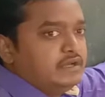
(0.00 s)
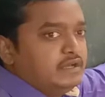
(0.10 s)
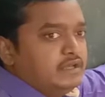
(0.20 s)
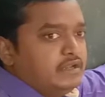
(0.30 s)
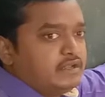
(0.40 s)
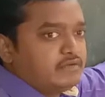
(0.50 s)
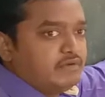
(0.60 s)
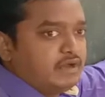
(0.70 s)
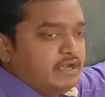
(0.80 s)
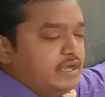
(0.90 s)

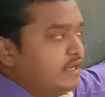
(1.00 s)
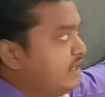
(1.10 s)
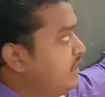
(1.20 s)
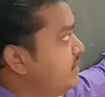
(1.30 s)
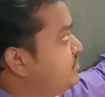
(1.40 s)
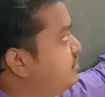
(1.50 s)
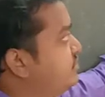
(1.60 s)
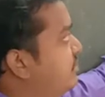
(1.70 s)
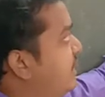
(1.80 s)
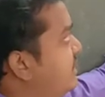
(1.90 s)
required is
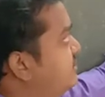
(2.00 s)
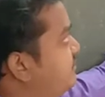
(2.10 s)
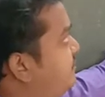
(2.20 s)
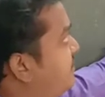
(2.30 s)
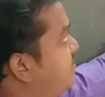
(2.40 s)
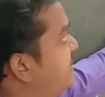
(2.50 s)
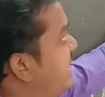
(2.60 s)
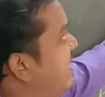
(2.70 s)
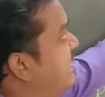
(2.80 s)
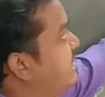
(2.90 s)
utilized from the
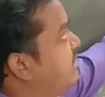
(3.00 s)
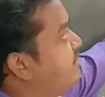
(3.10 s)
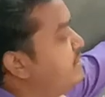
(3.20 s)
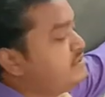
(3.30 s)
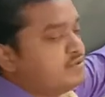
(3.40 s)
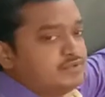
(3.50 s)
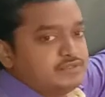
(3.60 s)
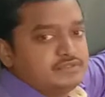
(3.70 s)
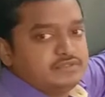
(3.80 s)
ATP source.